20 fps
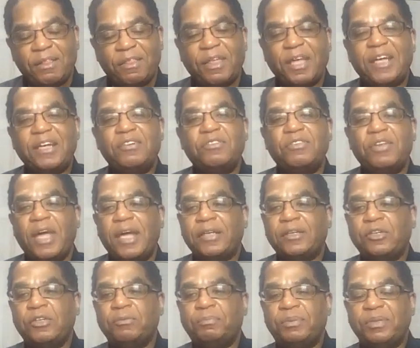things
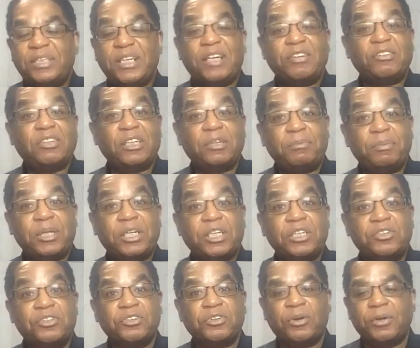that could potentially be
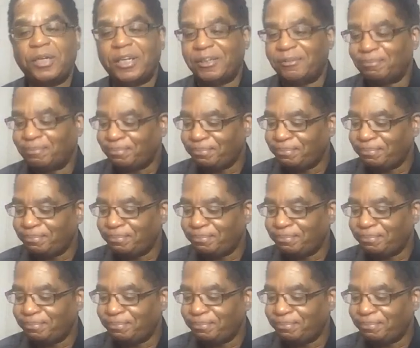concerning.